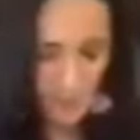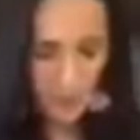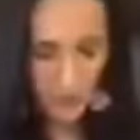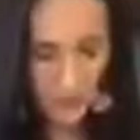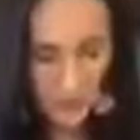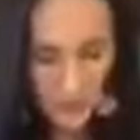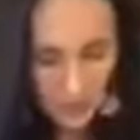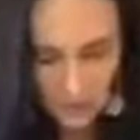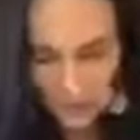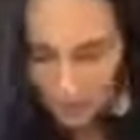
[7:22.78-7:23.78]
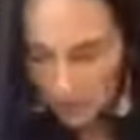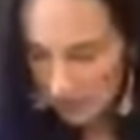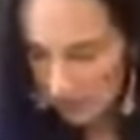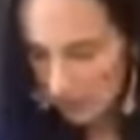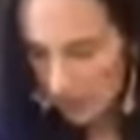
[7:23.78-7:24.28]
would add the celery at
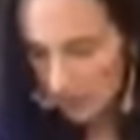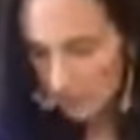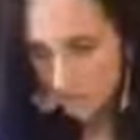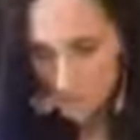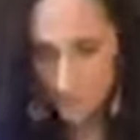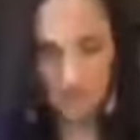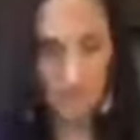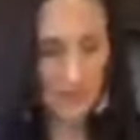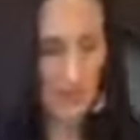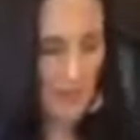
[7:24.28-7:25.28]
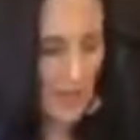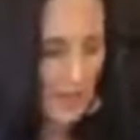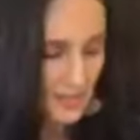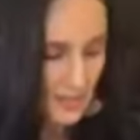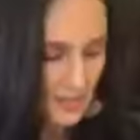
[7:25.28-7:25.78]
that time, and
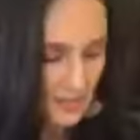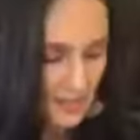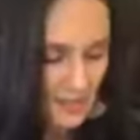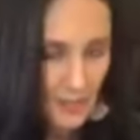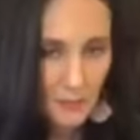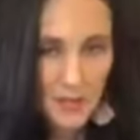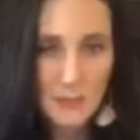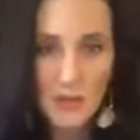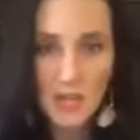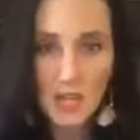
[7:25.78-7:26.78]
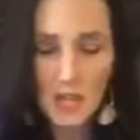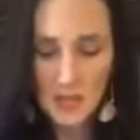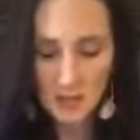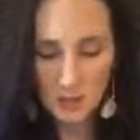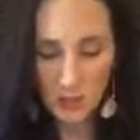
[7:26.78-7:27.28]
that is pretty much
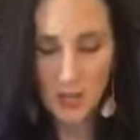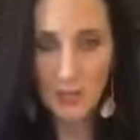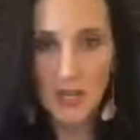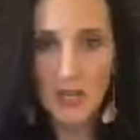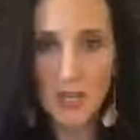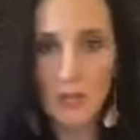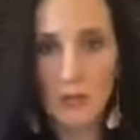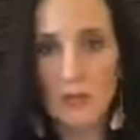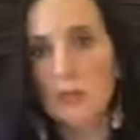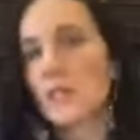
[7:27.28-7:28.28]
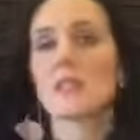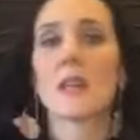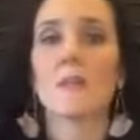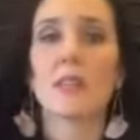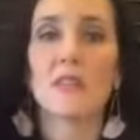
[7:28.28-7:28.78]
it. So what I'm going to do is
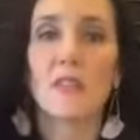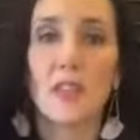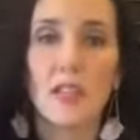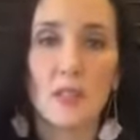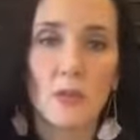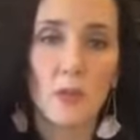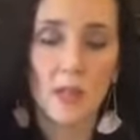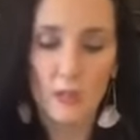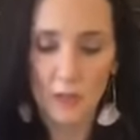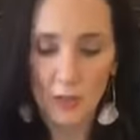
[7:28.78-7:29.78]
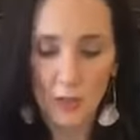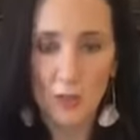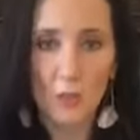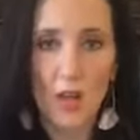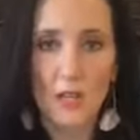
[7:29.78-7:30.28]
I'm going to fill it with
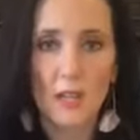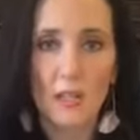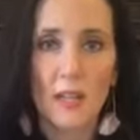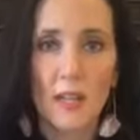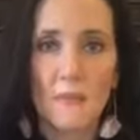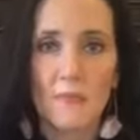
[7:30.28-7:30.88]
filtered water.